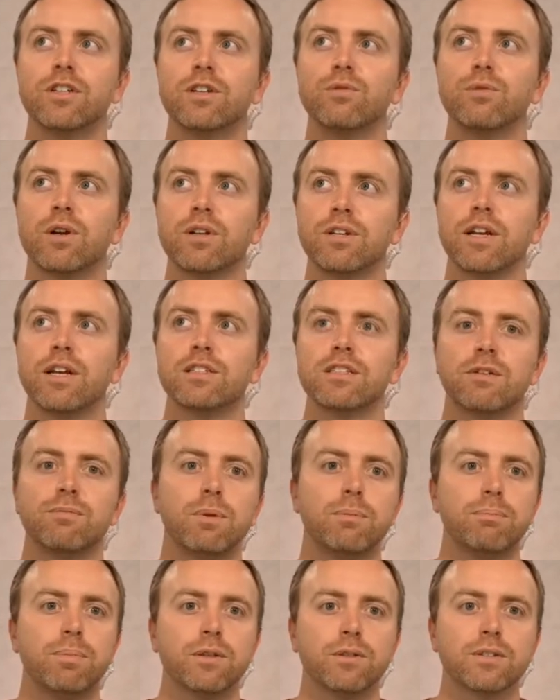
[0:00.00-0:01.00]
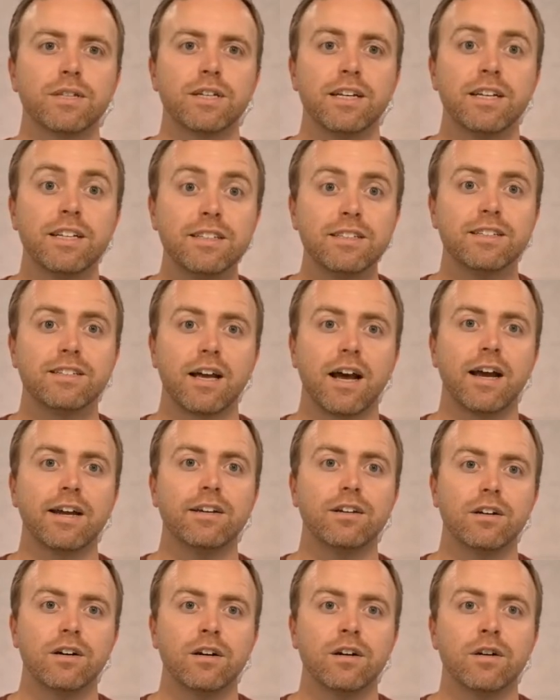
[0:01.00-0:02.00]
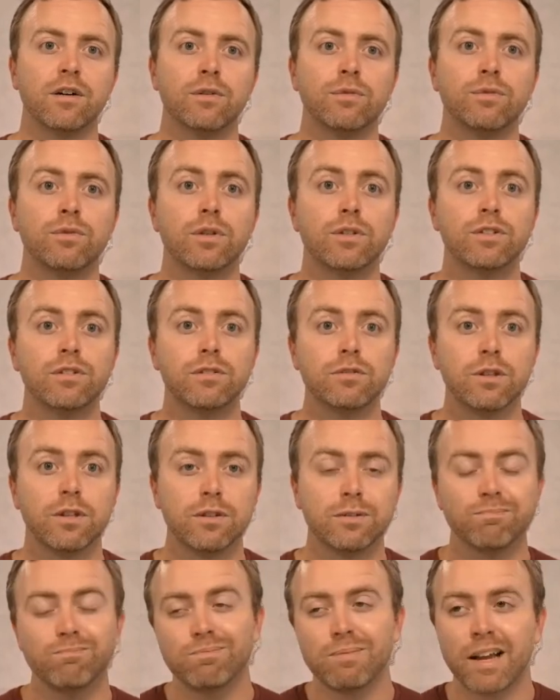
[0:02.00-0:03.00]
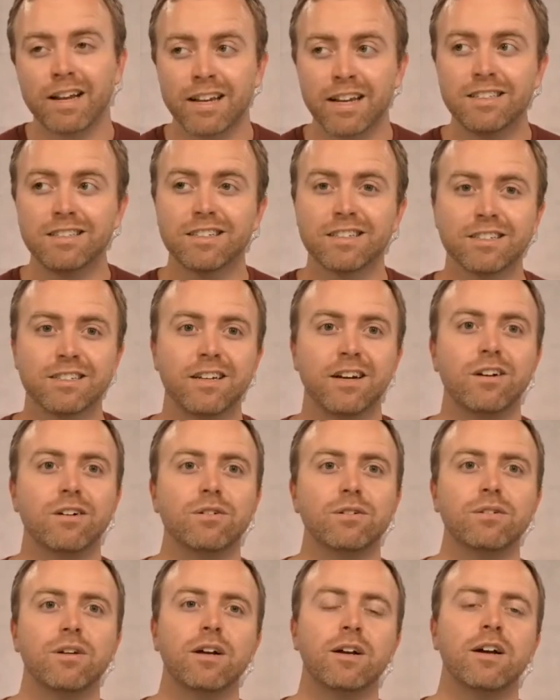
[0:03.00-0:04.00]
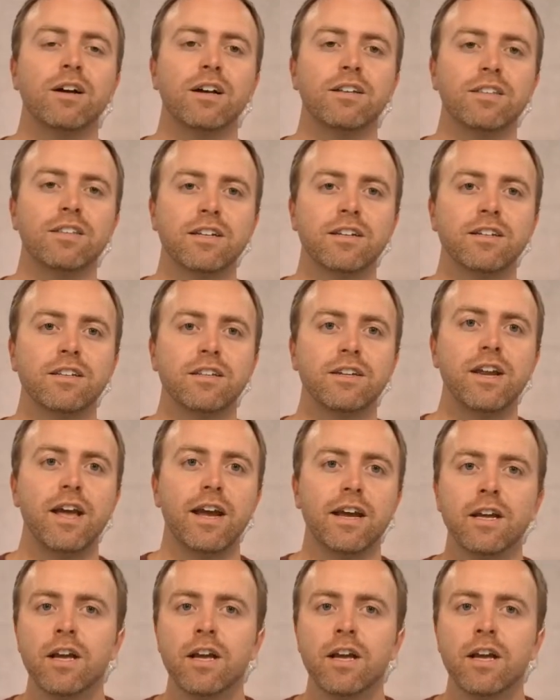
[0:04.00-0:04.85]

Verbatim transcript: rundowns have been built inside of, I guess, Excel uh, at the end of the day.